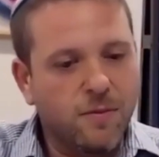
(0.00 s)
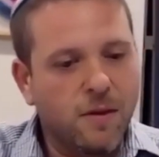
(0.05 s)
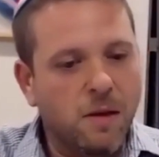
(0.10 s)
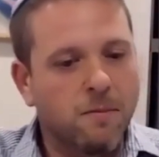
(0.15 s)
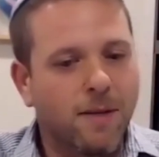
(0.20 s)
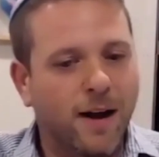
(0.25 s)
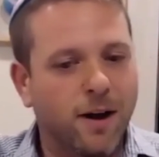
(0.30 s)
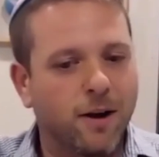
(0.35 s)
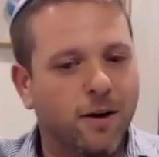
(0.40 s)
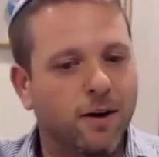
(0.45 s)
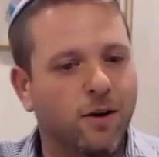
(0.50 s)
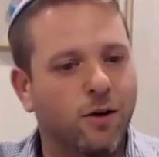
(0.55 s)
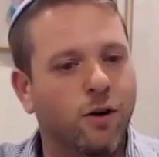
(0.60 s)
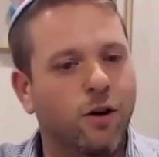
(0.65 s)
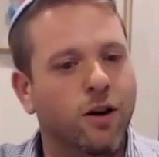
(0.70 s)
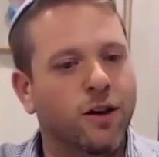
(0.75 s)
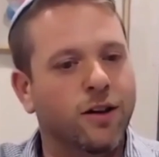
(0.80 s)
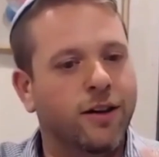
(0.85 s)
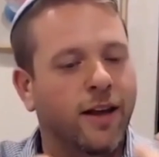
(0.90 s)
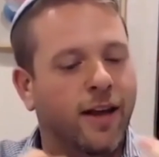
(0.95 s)
by
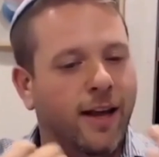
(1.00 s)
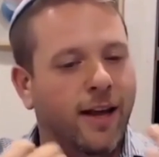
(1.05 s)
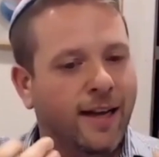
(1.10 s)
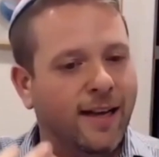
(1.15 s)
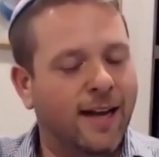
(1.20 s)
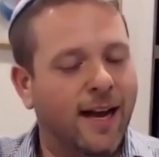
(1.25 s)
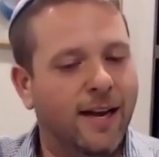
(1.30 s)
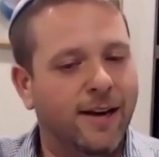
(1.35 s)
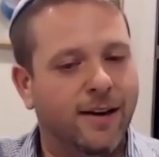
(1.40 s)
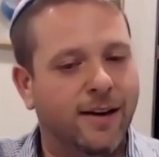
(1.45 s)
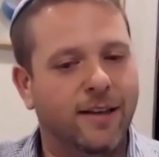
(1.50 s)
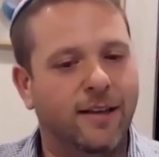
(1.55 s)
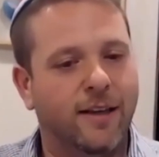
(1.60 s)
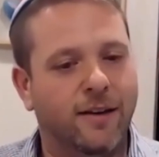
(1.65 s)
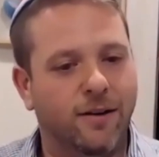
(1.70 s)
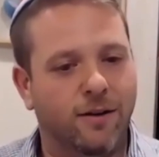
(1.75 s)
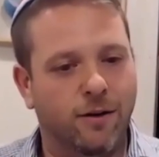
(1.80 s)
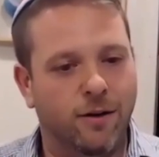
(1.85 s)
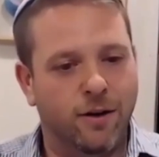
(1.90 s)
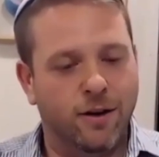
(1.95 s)
all the kindness
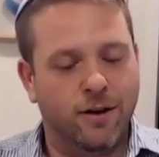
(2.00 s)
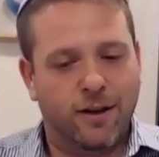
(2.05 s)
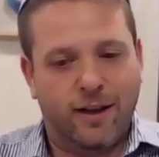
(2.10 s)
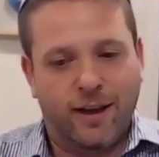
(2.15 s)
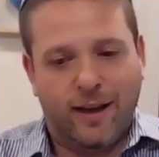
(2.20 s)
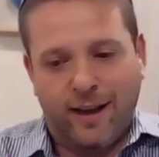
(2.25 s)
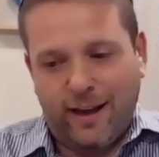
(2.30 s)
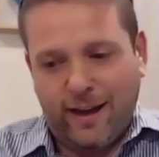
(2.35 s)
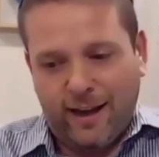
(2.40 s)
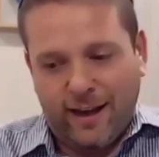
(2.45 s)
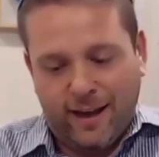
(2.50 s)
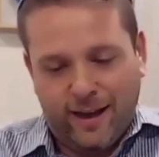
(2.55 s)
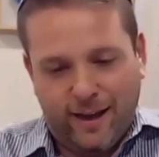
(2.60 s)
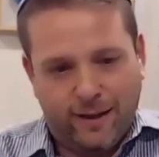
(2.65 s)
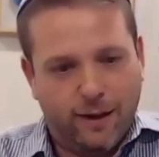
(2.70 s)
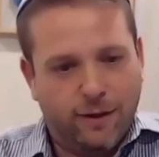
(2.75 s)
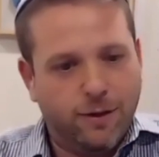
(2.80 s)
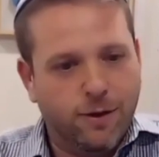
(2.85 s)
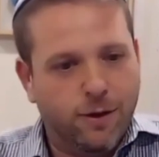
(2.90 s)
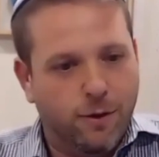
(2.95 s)
and all
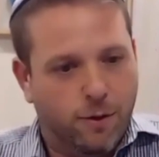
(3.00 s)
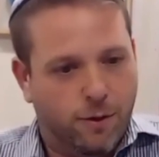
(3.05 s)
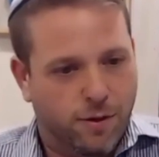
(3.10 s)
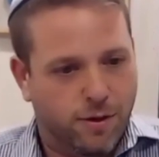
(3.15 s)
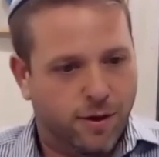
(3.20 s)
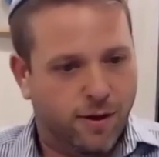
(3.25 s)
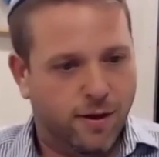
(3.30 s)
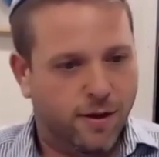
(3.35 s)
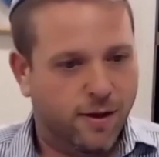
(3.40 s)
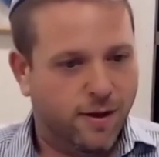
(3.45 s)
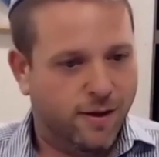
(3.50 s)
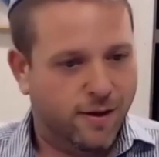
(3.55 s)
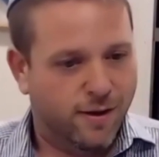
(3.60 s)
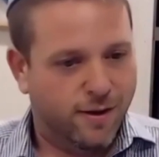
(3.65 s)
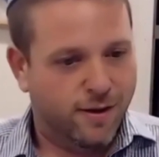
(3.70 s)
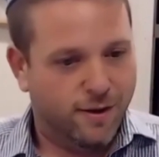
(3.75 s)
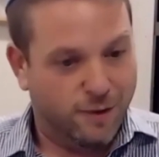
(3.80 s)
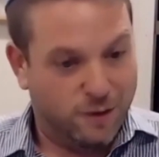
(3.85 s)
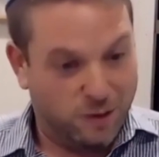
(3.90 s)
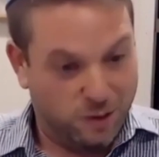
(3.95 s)
the truth.
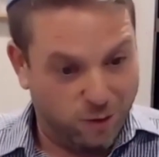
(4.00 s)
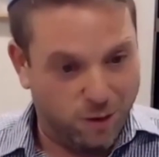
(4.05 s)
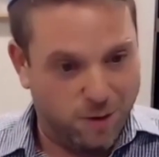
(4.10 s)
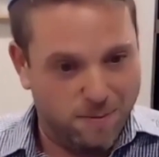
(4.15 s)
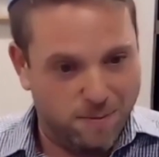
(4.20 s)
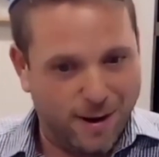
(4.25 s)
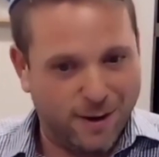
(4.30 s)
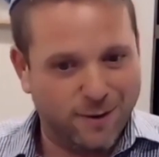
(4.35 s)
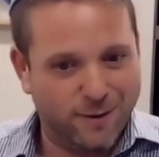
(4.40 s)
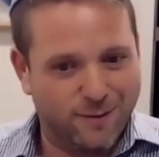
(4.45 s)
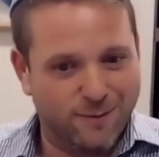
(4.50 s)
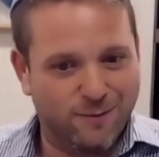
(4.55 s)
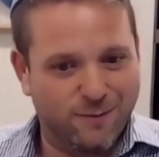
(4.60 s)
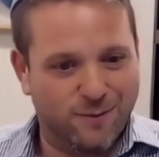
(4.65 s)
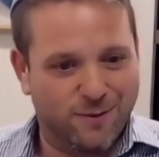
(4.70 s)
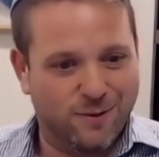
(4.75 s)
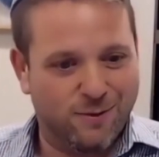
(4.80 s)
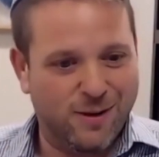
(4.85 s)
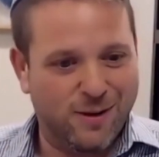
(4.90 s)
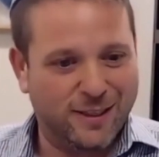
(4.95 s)
Going back
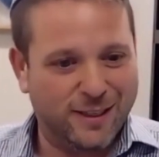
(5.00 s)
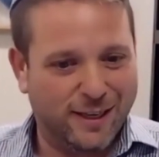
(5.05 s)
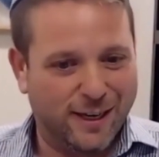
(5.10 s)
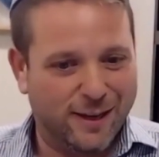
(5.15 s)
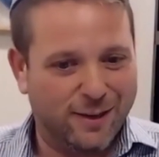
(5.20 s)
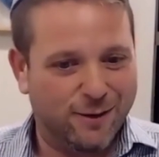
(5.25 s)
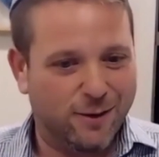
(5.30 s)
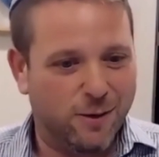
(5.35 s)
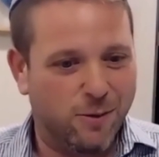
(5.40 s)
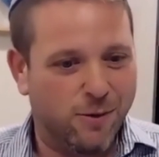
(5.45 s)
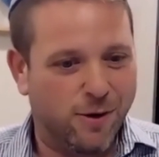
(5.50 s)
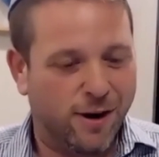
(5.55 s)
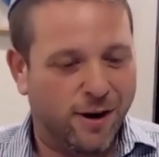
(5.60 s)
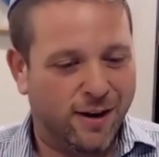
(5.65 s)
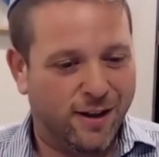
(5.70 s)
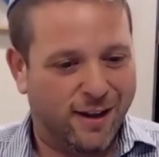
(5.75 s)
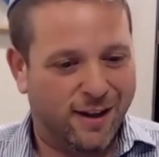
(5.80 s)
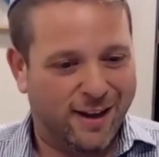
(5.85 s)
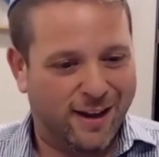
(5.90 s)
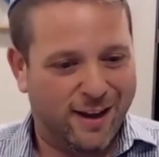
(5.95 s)
once again to the
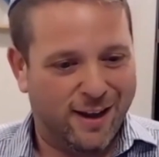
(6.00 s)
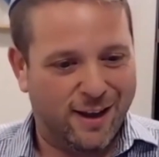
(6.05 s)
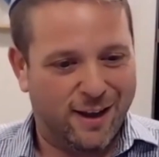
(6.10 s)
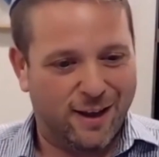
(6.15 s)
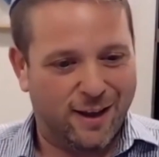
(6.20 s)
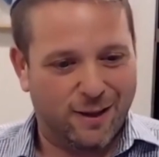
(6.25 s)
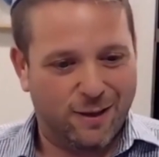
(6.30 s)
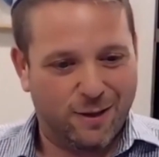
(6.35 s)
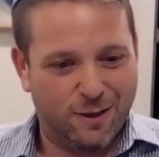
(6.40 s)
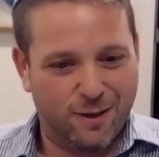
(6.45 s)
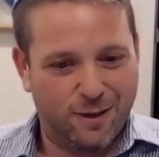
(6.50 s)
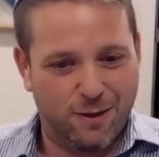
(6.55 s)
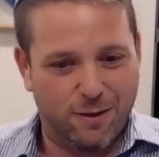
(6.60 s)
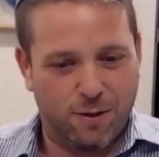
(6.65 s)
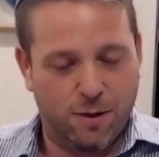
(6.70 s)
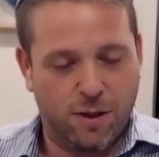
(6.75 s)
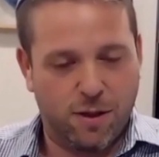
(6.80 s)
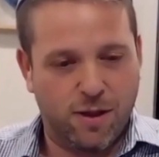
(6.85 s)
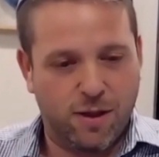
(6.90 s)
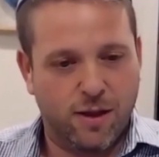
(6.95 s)
word
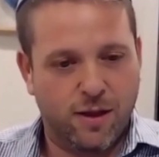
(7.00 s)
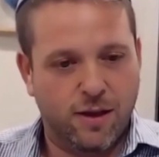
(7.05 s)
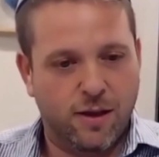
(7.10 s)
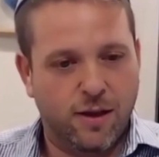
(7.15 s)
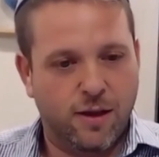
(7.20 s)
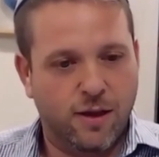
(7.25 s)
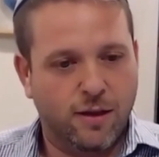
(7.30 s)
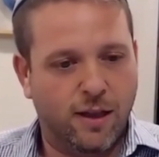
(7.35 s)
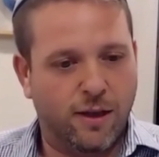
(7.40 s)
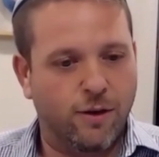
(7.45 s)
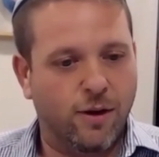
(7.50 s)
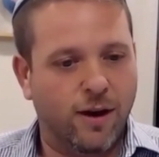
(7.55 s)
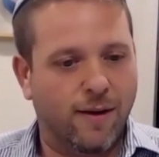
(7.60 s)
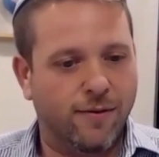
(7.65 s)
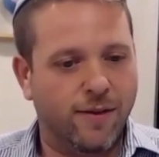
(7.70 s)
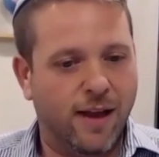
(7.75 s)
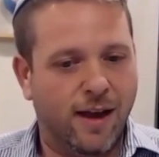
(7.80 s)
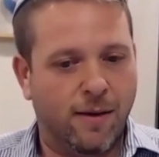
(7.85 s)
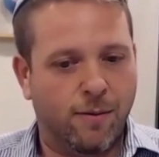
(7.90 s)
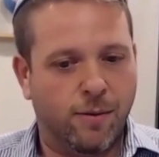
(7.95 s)
truth that you
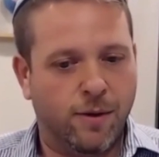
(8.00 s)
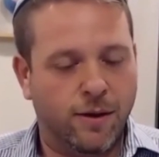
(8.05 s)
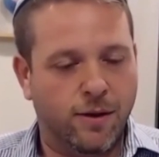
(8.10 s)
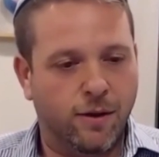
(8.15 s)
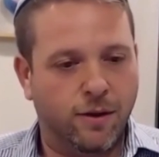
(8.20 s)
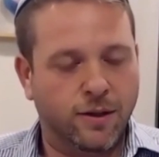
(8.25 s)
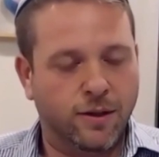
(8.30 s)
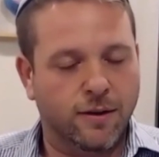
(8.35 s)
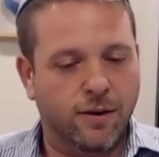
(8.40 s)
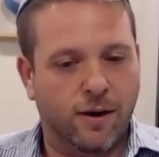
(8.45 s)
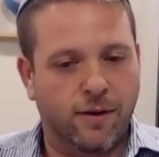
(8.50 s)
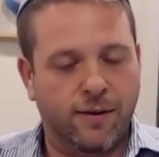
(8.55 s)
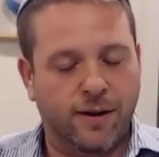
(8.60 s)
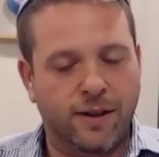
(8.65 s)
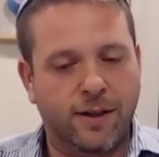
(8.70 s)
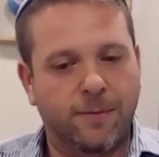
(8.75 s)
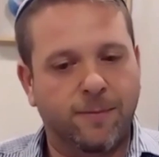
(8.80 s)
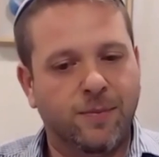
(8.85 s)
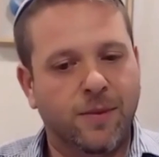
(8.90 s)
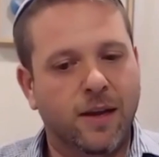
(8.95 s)
have done with your
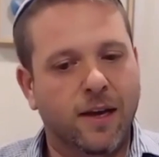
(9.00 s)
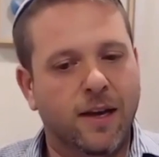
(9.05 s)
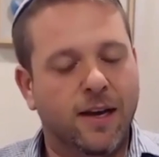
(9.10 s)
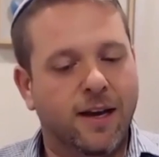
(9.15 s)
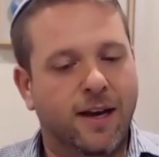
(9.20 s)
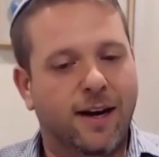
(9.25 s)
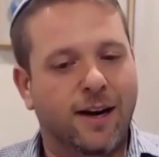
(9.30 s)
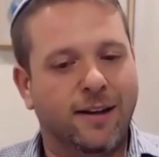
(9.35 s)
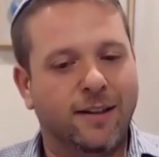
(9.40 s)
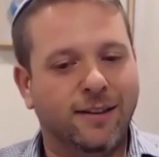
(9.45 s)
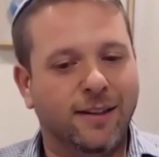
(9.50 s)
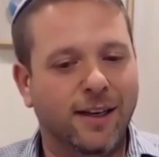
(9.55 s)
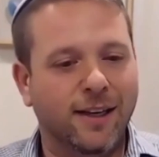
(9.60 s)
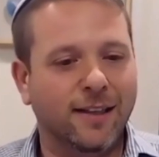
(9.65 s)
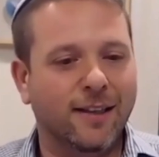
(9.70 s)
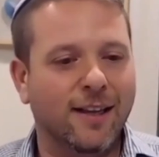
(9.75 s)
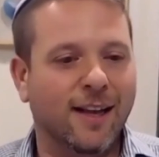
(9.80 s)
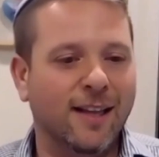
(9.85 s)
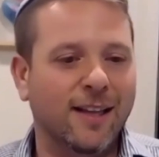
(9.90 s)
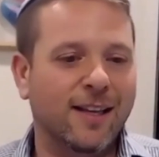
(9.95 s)
servant. And I
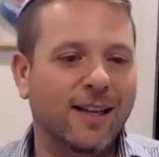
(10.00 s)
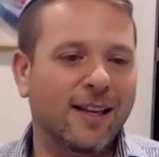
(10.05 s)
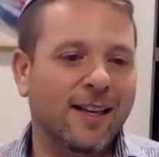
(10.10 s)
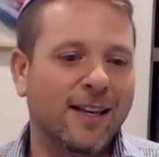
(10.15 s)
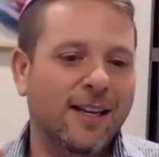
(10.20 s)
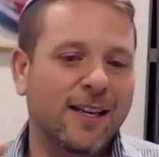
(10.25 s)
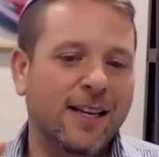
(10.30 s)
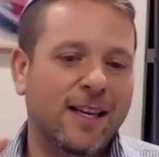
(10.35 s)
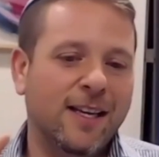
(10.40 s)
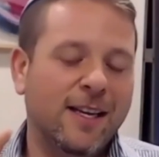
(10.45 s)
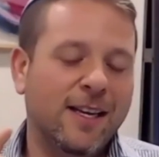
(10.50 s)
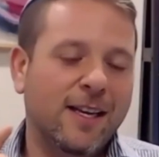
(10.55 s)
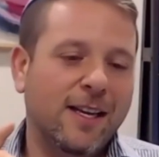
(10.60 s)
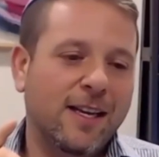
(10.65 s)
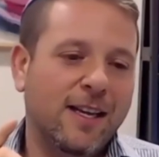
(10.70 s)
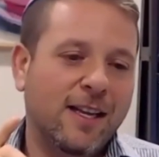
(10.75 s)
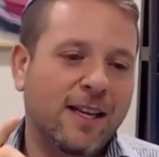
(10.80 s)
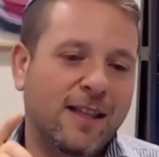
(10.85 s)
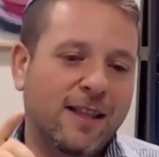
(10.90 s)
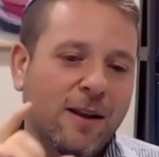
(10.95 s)
think that
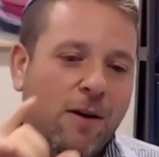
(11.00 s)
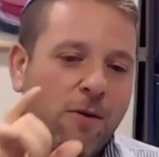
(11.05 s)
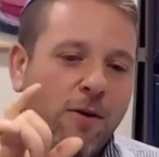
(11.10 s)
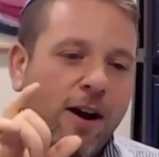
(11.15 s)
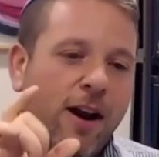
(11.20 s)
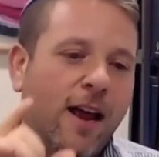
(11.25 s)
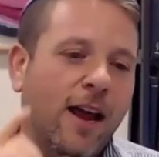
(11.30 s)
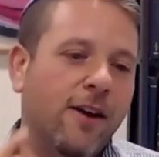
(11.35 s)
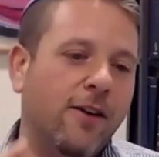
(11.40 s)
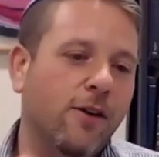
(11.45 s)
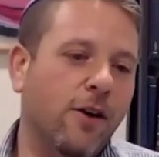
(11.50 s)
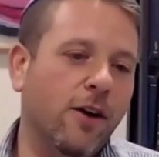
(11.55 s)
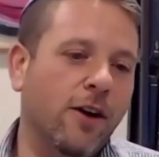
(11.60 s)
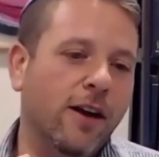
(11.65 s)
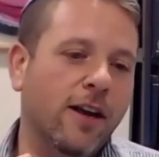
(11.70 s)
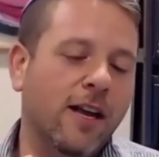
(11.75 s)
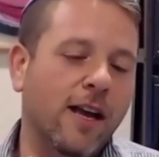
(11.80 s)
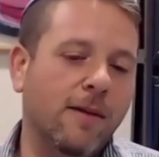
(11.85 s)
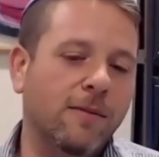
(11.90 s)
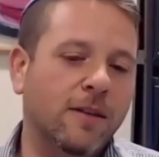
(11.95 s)
the word
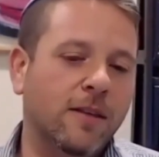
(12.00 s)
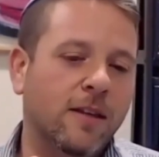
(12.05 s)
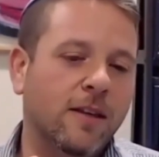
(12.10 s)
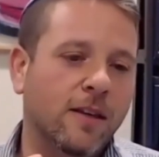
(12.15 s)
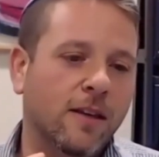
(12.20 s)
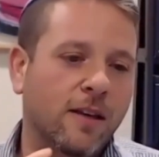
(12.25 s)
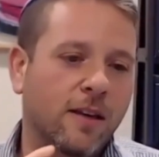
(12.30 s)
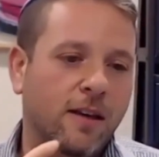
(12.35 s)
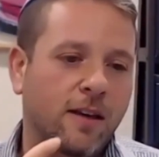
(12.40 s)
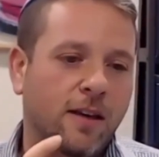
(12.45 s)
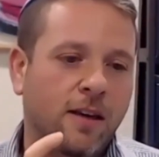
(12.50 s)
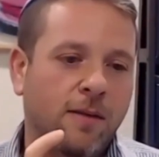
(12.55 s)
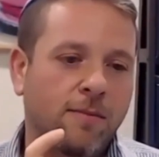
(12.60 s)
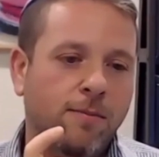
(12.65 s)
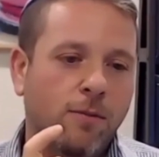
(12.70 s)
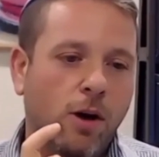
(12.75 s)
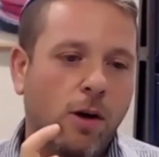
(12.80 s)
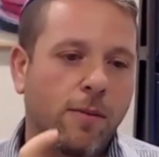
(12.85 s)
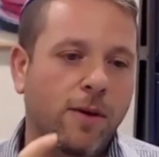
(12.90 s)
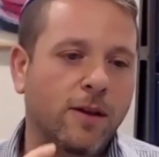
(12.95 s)
anochi comes in
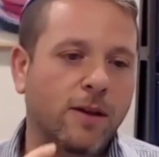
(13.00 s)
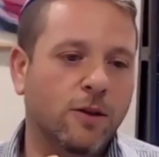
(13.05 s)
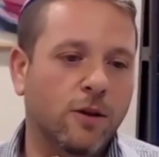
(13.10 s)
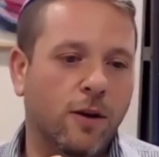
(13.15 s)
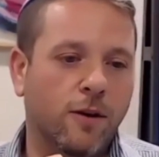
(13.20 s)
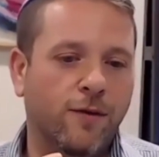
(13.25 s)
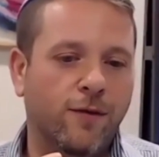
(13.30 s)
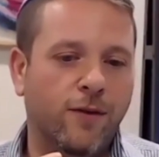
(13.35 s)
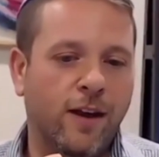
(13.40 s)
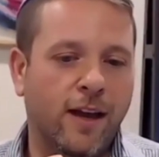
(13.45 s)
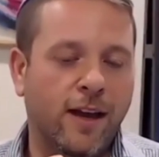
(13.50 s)
moments of